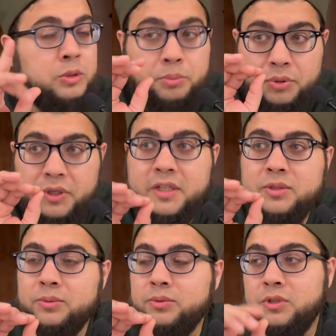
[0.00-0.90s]
Pretty
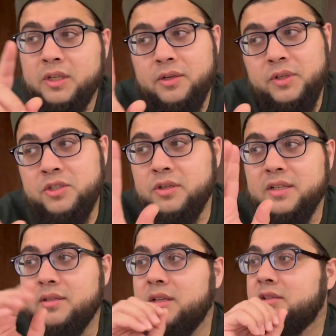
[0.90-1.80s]
soon you're going to reach your
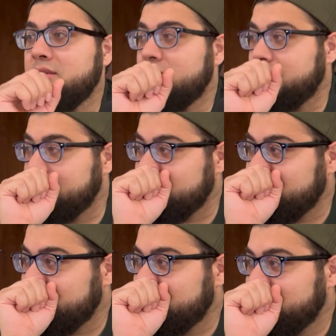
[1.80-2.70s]
destination.
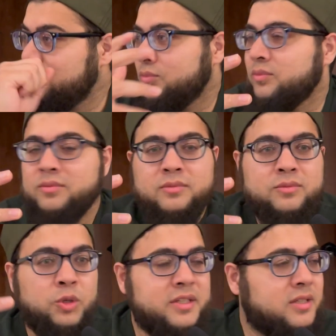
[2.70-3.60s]

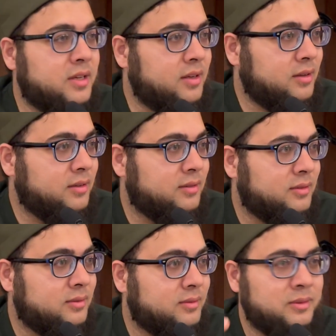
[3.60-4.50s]
What is he saying?
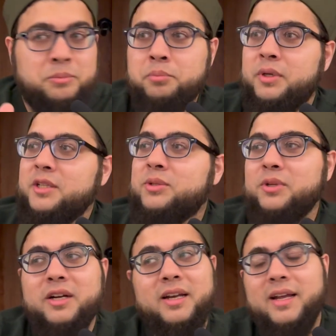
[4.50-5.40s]
Pretty soon
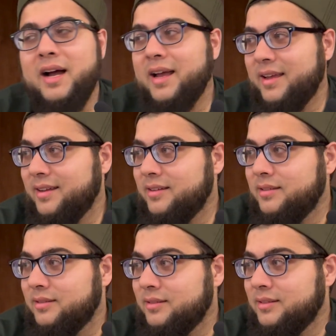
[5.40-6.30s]
you're going to die.
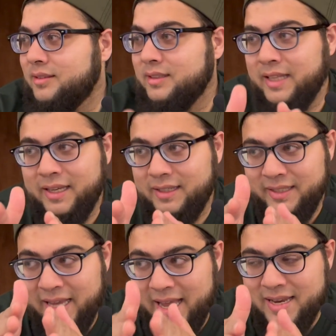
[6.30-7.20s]
Like
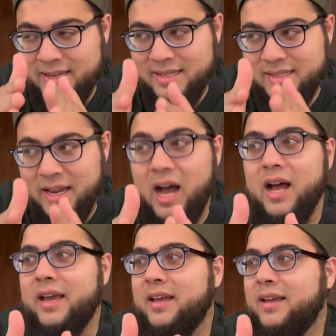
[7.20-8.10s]
the end is
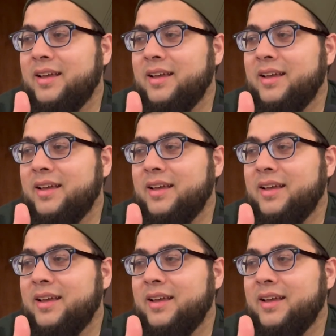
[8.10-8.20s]
nigh.